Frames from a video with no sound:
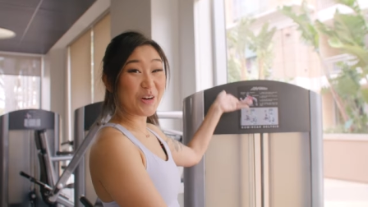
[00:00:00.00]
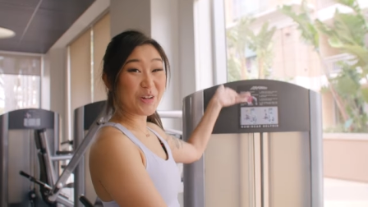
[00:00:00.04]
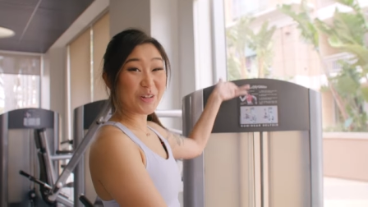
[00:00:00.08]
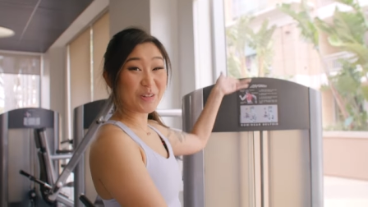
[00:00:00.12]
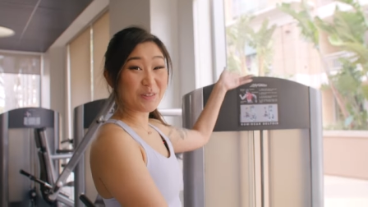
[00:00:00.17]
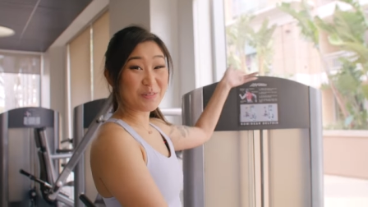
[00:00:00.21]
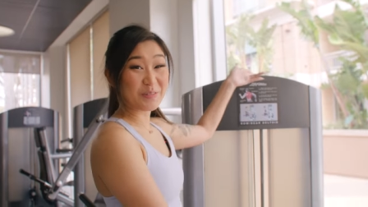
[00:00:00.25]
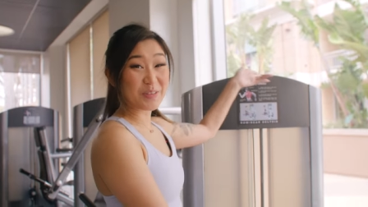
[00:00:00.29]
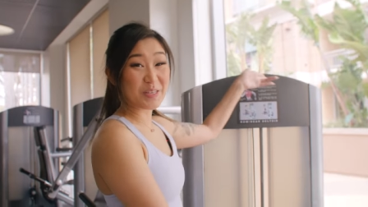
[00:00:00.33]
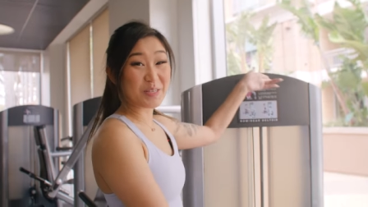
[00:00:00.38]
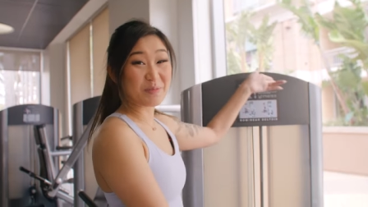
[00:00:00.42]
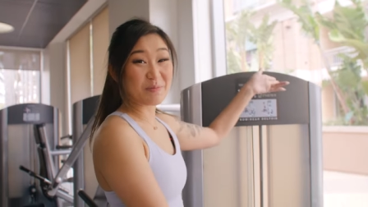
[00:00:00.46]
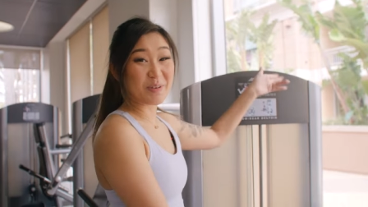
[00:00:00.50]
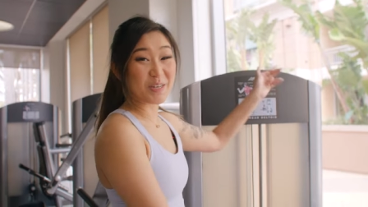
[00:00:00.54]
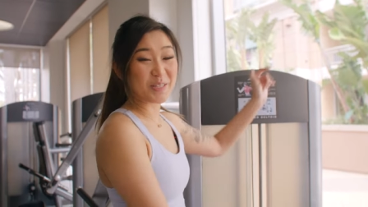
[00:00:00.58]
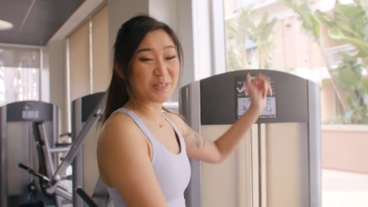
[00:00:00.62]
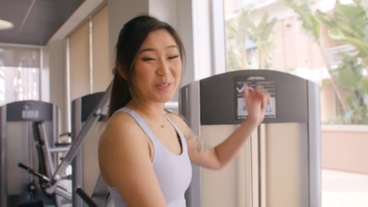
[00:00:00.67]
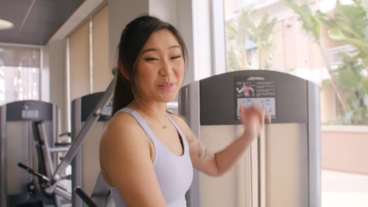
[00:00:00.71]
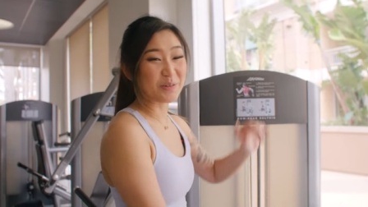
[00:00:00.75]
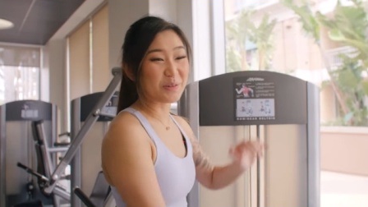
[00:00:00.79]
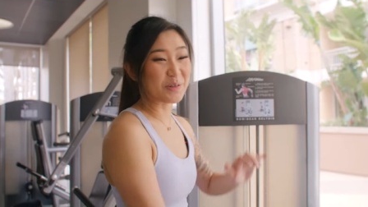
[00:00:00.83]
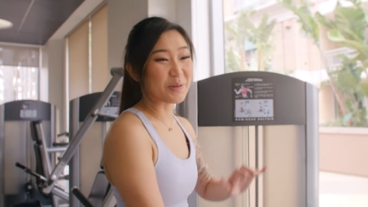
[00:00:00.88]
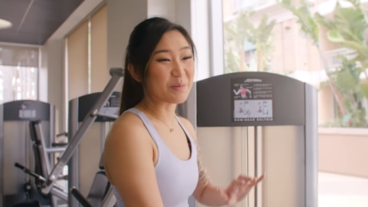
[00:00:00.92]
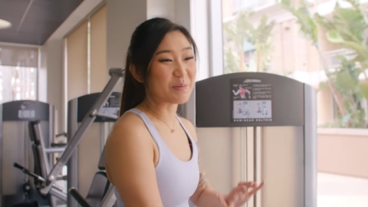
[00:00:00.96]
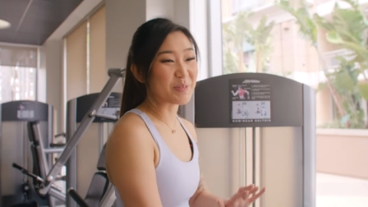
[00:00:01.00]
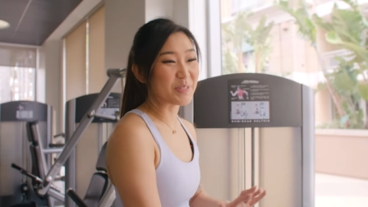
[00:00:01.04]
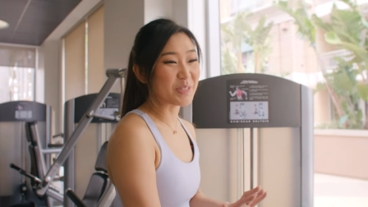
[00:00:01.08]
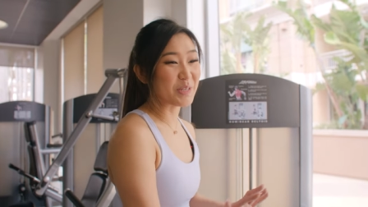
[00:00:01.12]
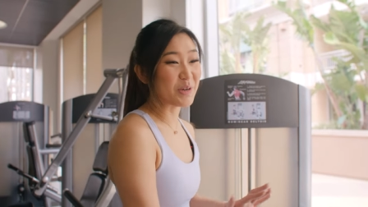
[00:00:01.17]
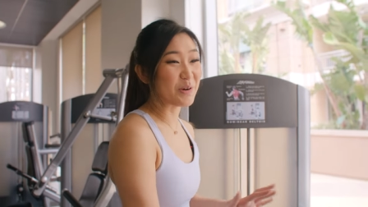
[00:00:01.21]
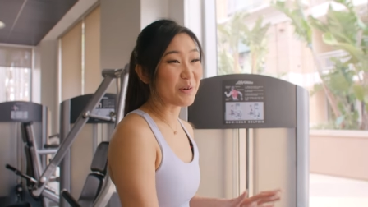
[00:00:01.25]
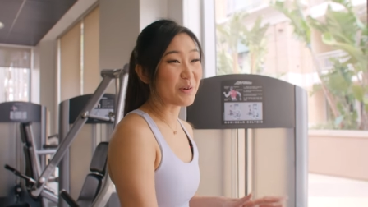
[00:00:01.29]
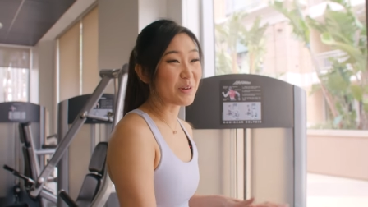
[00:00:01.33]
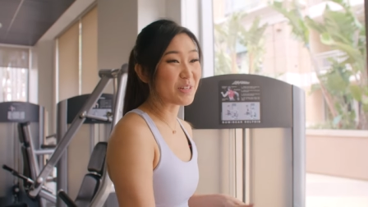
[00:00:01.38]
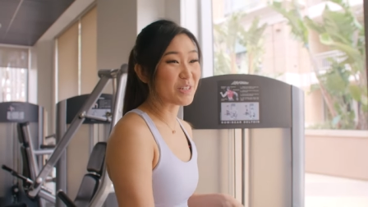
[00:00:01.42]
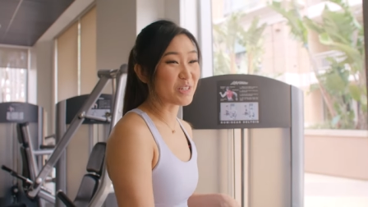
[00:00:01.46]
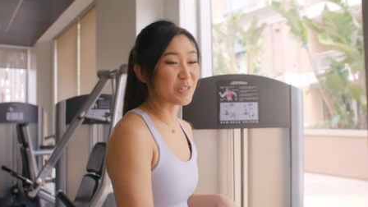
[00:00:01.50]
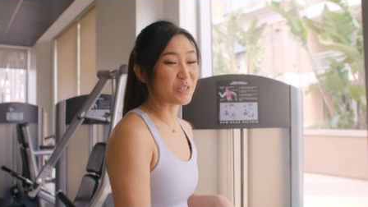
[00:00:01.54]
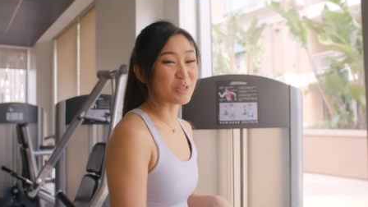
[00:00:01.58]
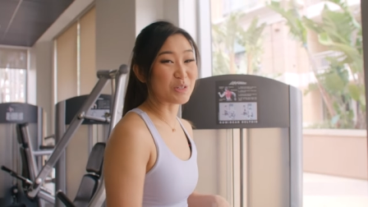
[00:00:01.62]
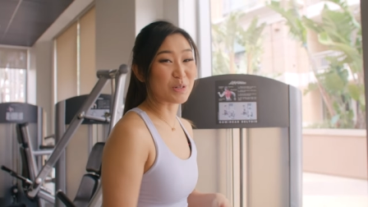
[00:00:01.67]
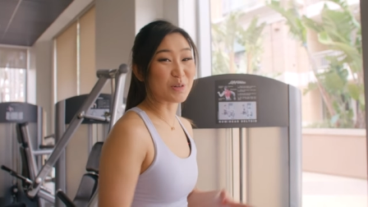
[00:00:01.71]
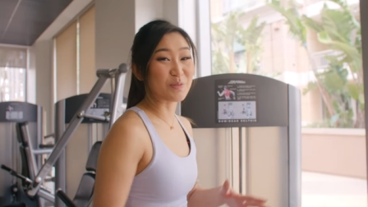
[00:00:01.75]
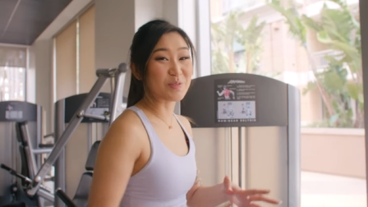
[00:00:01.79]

these muscle groups, so it just serves